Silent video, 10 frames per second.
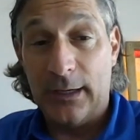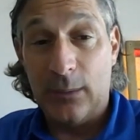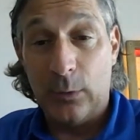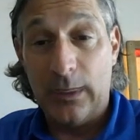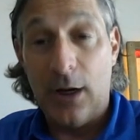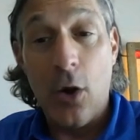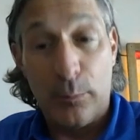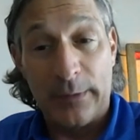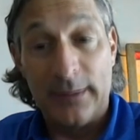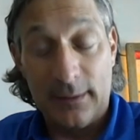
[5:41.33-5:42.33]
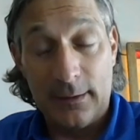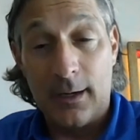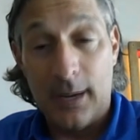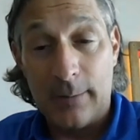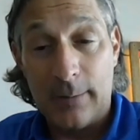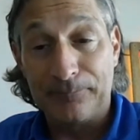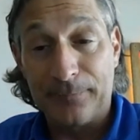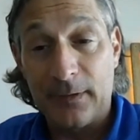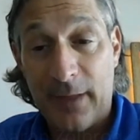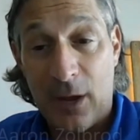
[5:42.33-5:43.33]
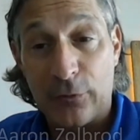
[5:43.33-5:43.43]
we, we opened um,